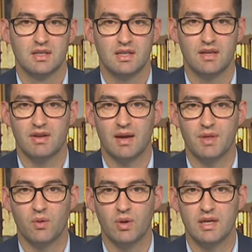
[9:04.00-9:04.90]
given up
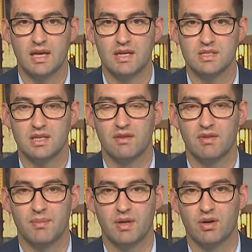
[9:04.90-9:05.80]
their weekends and
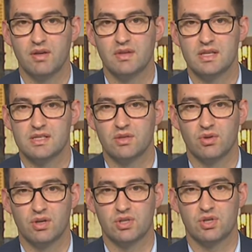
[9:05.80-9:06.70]
given up their evenings in
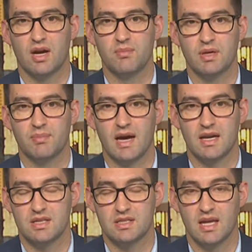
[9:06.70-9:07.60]
order to try and be a
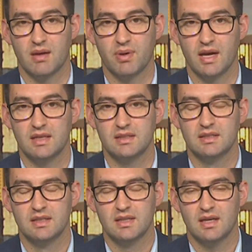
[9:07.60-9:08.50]
part of this campaign.
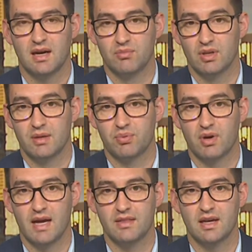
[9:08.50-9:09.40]
I'm really
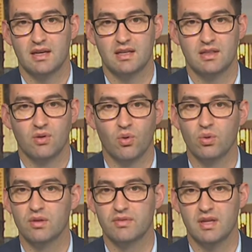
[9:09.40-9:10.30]
proud that in
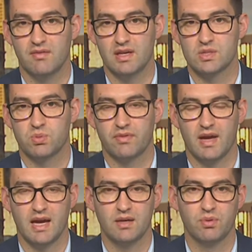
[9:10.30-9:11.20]
all of the events we've
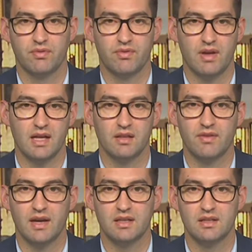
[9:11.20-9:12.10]
had, we've
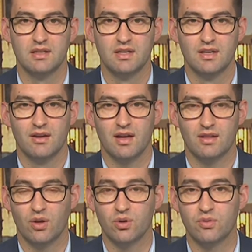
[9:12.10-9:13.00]
elevated
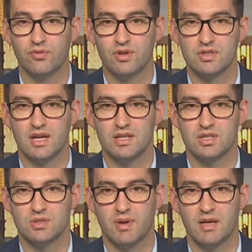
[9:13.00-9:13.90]
local First
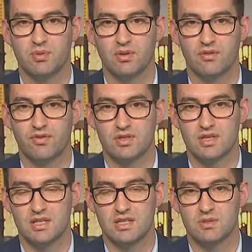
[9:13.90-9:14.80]
Nations people and
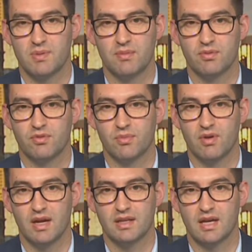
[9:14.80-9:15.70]
First Nations people from
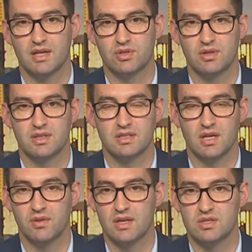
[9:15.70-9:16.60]
around the country to
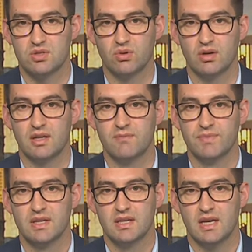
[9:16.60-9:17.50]
tell their story
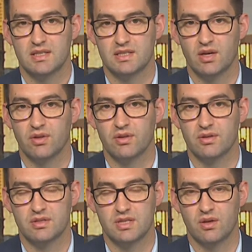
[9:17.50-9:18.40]
and to
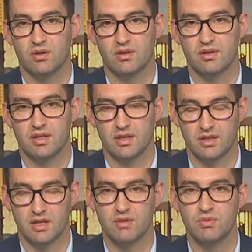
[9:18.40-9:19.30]
tell
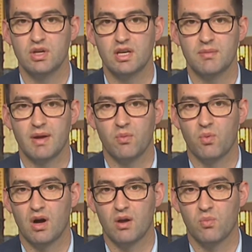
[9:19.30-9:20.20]
the community about
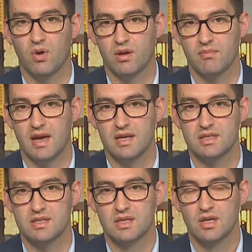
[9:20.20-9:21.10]
what it
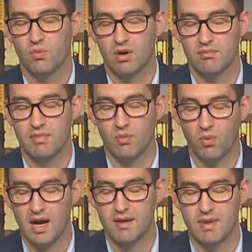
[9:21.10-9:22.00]
matters,
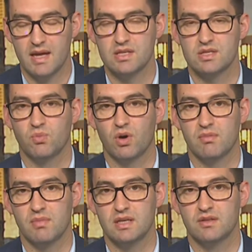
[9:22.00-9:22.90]
why it matters and what
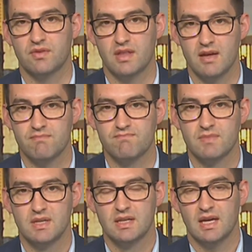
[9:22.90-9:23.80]
it means for them.
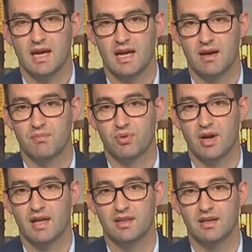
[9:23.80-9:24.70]
And I'm
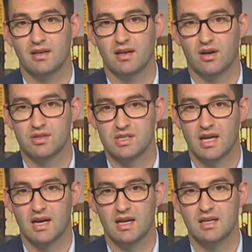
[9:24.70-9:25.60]
proud that on
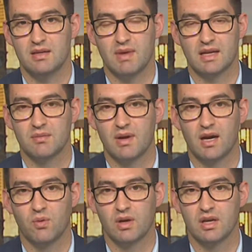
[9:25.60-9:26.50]
Saturday in
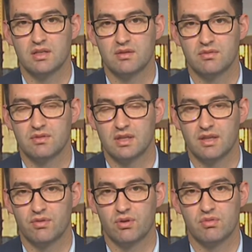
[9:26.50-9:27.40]
Macnamara we're going to
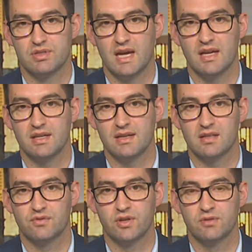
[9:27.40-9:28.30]
deliver a resounding
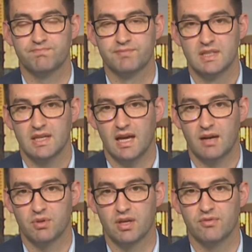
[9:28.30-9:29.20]
yes vote. That's
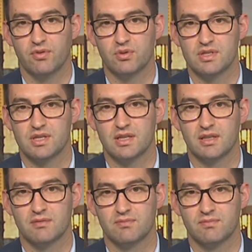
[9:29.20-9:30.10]
a micro view of the
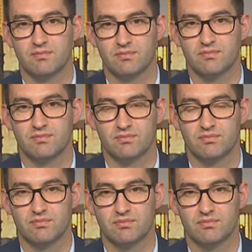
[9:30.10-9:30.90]
world. Yeah, it's a micro view